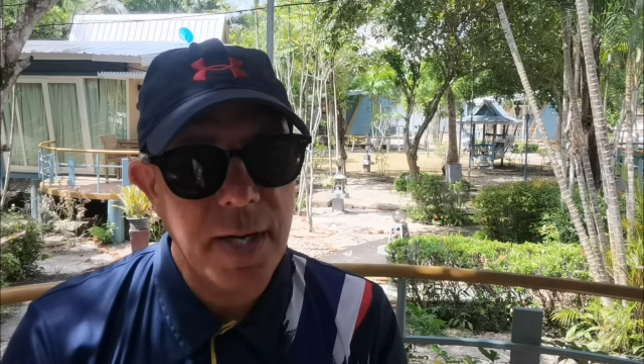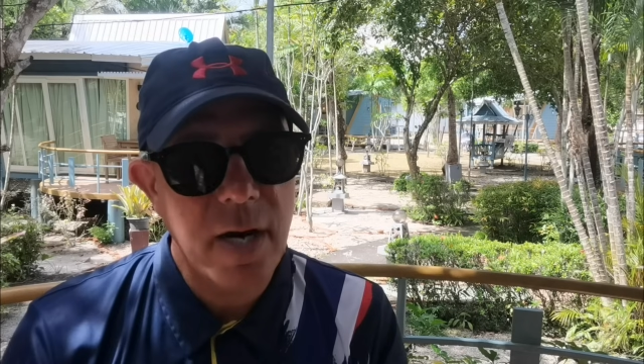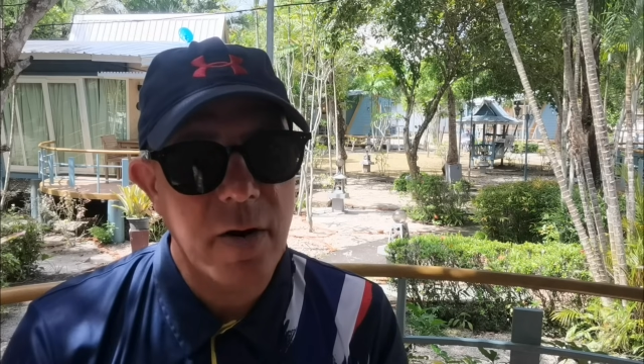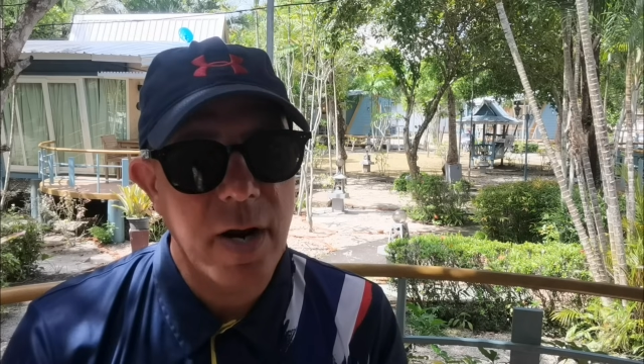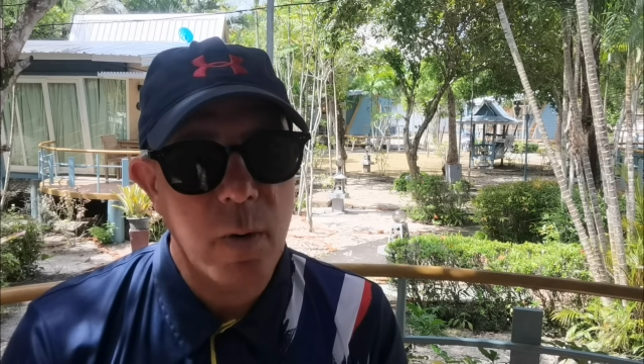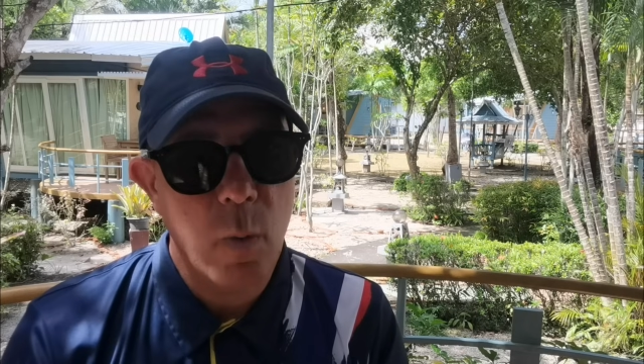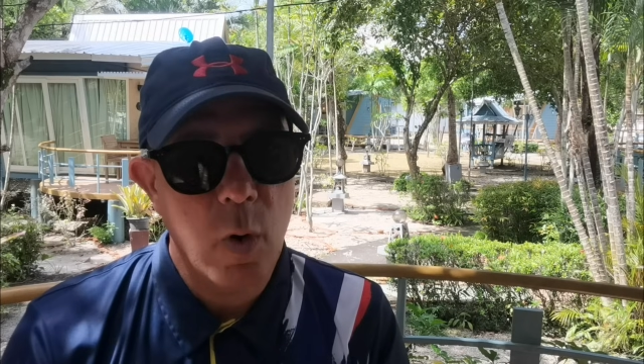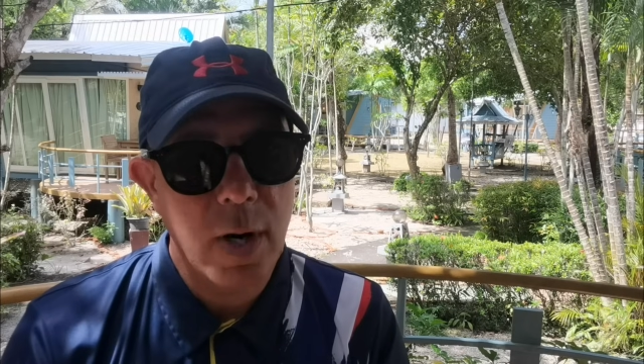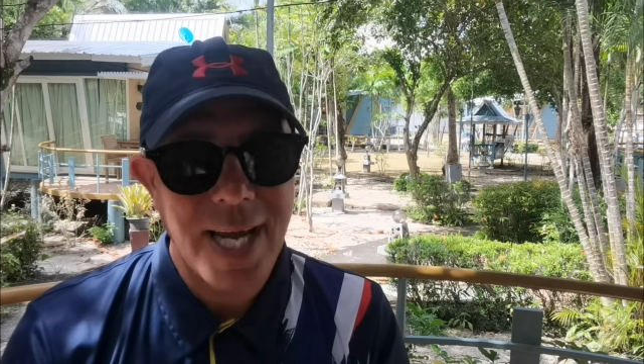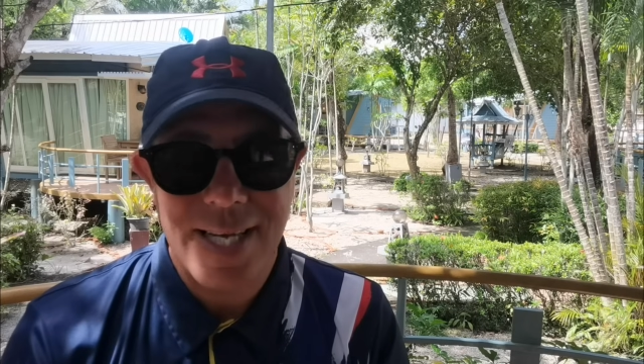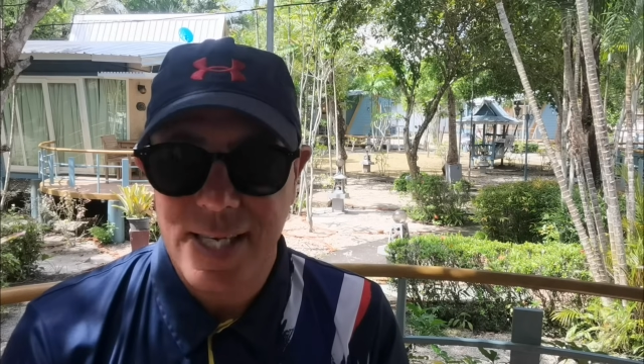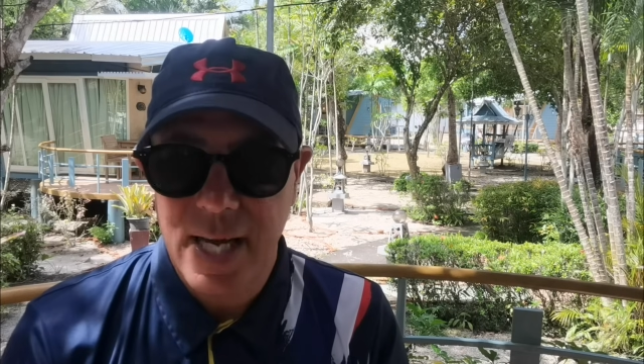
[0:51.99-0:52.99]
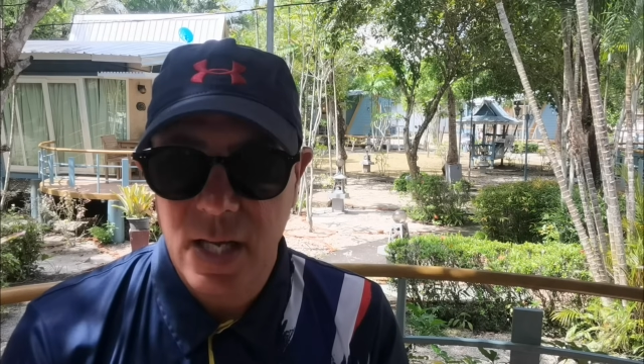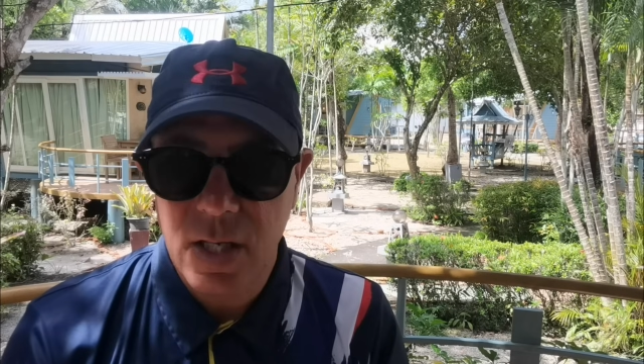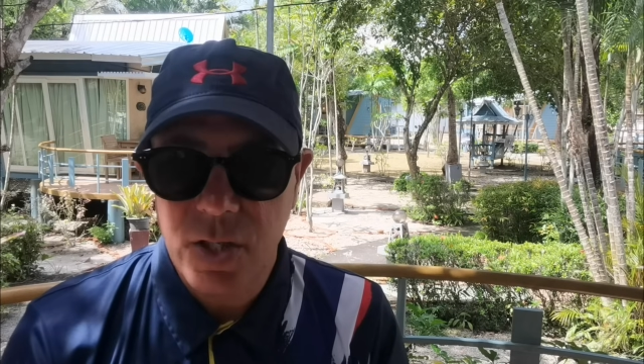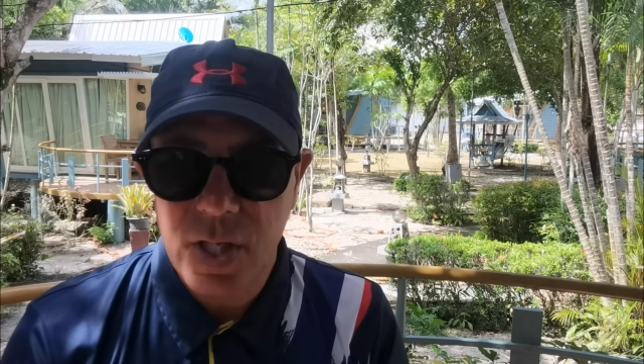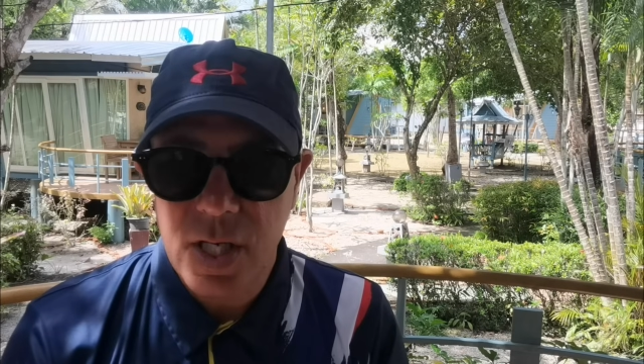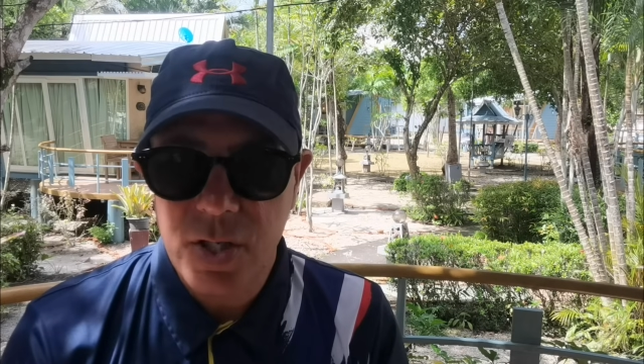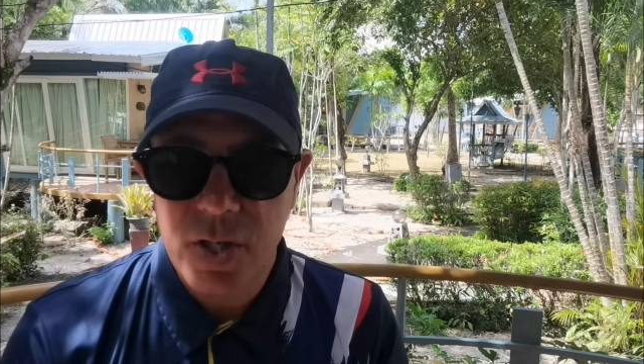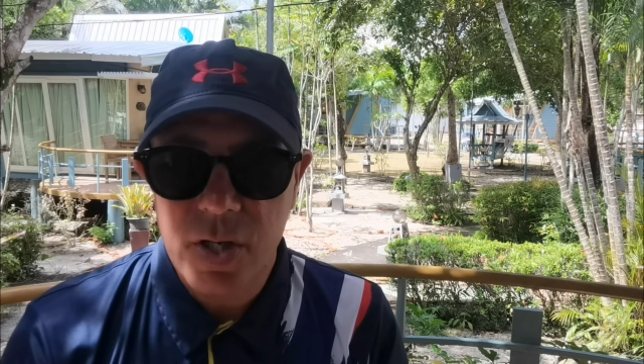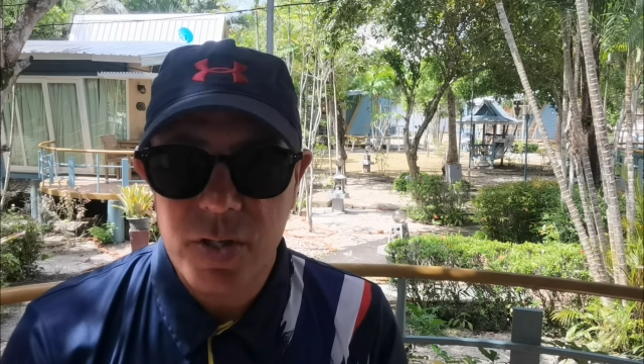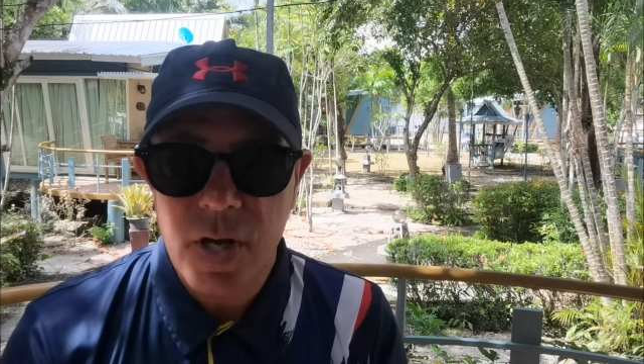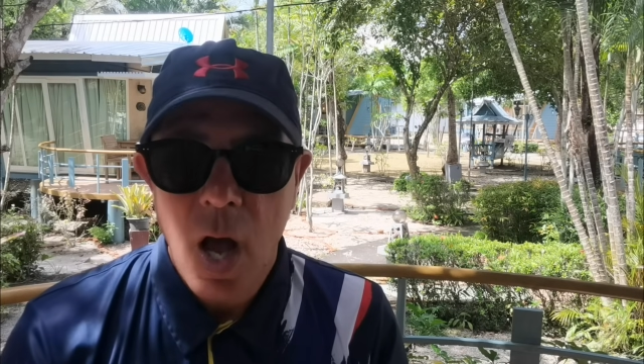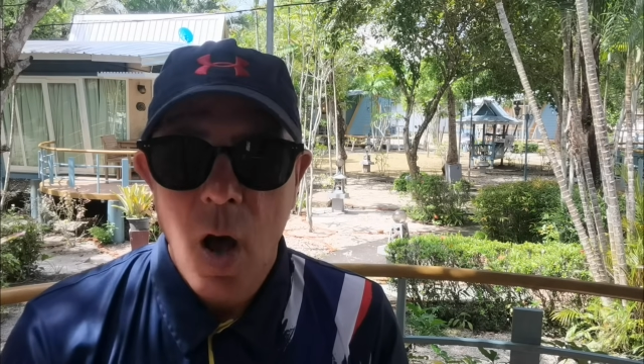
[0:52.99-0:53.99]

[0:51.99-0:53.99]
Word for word: here and work as English teachers,